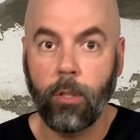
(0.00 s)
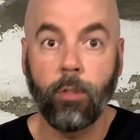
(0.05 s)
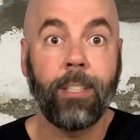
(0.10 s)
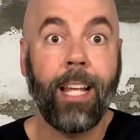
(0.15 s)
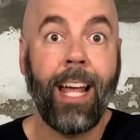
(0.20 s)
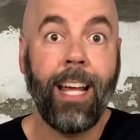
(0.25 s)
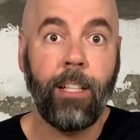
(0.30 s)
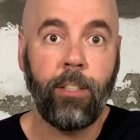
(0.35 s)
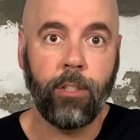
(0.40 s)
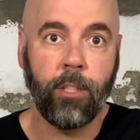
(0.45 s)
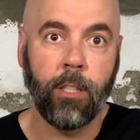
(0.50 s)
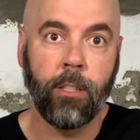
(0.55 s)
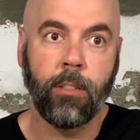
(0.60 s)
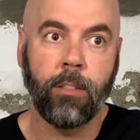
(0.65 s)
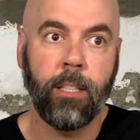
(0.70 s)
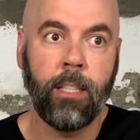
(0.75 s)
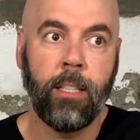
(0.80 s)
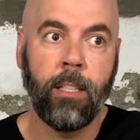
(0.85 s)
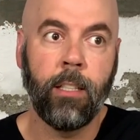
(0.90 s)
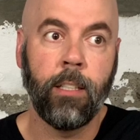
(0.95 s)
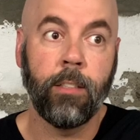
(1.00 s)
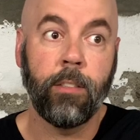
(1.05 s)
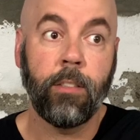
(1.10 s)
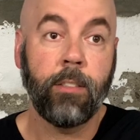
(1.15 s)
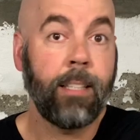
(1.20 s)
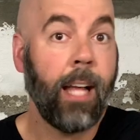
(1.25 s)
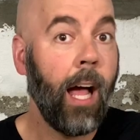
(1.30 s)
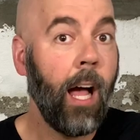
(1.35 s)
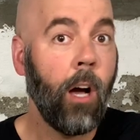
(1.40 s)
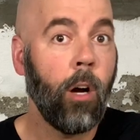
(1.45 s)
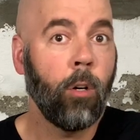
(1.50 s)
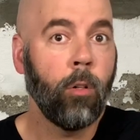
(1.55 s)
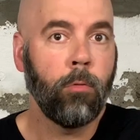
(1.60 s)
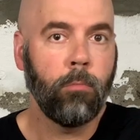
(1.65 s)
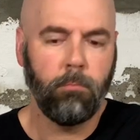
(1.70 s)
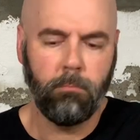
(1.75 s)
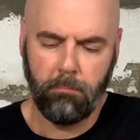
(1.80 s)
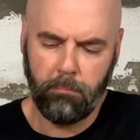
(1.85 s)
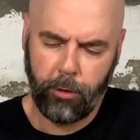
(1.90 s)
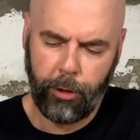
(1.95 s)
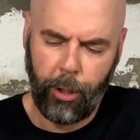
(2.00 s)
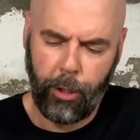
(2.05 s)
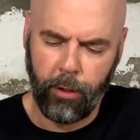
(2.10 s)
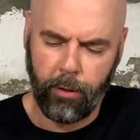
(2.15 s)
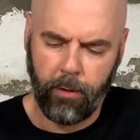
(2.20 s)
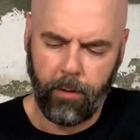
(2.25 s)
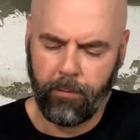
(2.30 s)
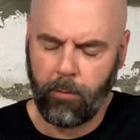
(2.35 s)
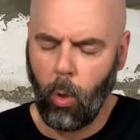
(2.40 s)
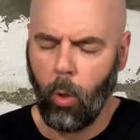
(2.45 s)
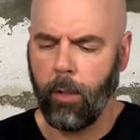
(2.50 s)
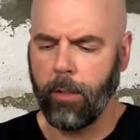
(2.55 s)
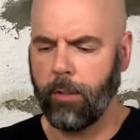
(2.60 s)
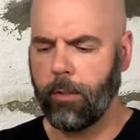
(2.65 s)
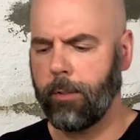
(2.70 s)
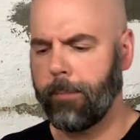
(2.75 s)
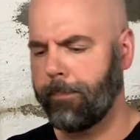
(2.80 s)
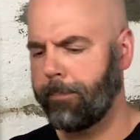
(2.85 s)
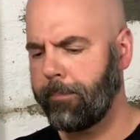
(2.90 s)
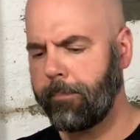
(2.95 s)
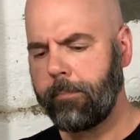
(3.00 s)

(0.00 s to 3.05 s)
those adjuncts in a stout, sure, of course.